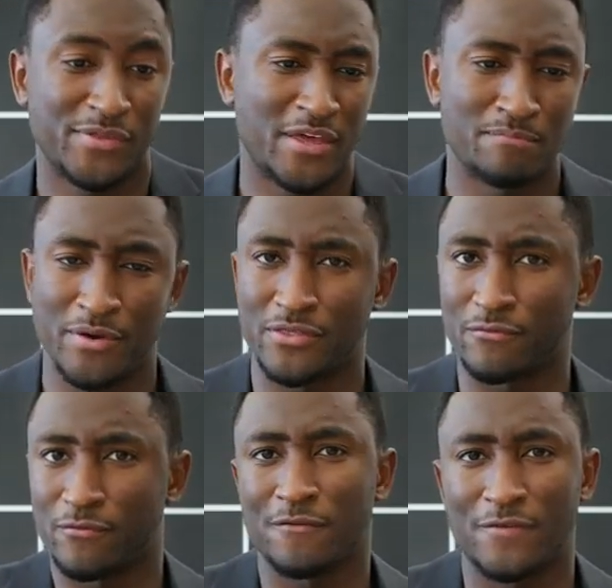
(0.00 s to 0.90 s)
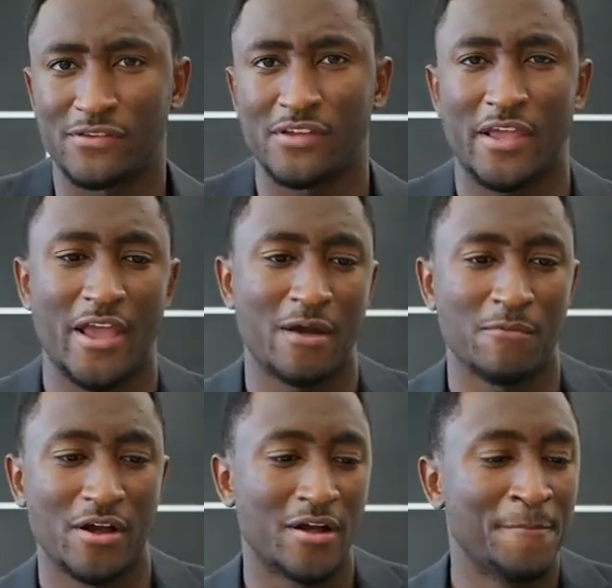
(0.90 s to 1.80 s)
but then put the front facing
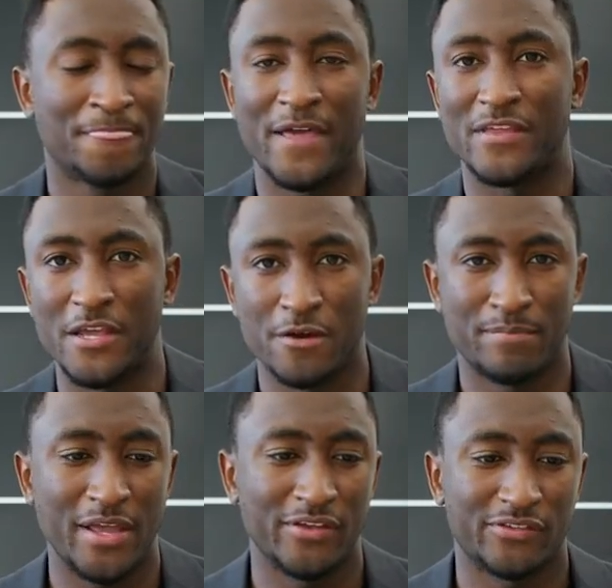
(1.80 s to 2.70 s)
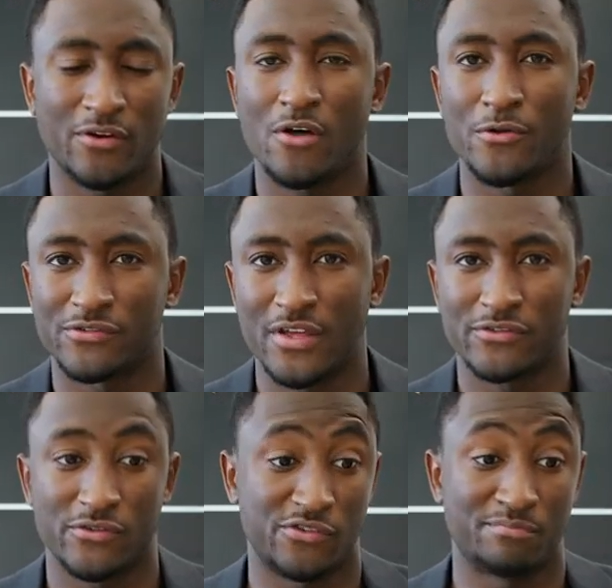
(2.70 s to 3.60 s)
camera and the earpiece and all those
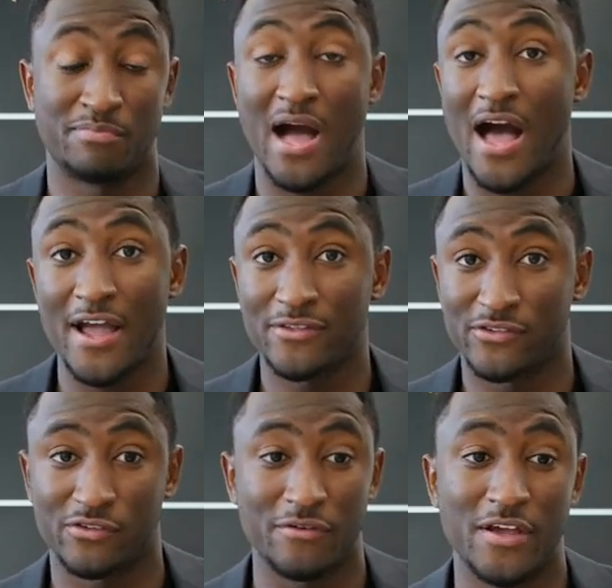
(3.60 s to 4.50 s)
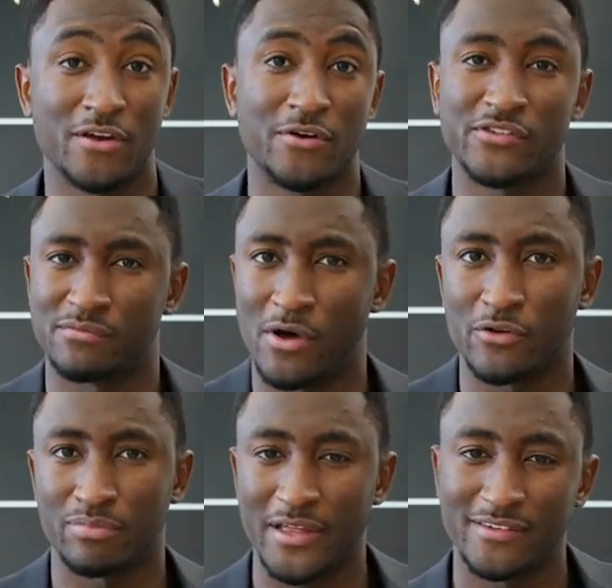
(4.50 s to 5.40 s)
sensors behind the screen or in some
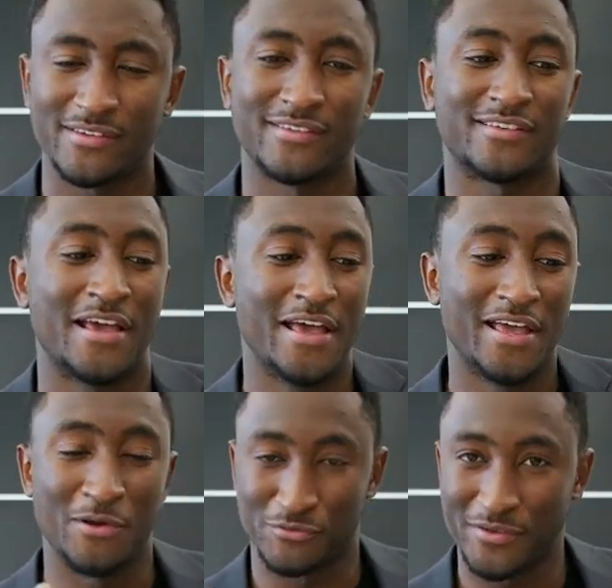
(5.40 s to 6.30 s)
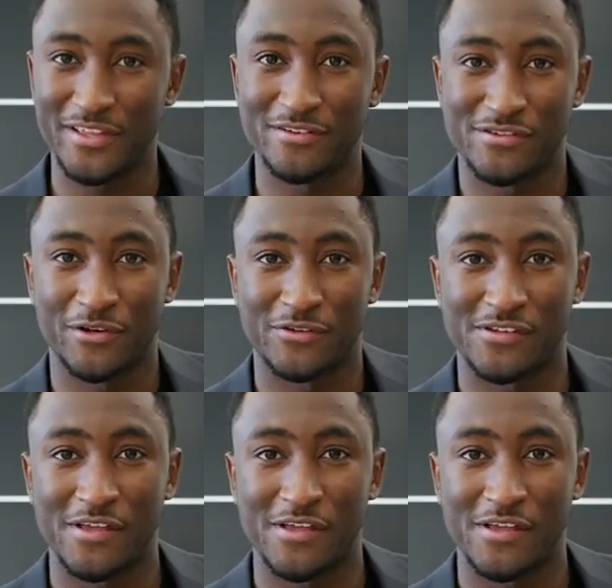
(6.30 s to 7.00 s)
other places. It was really interesting to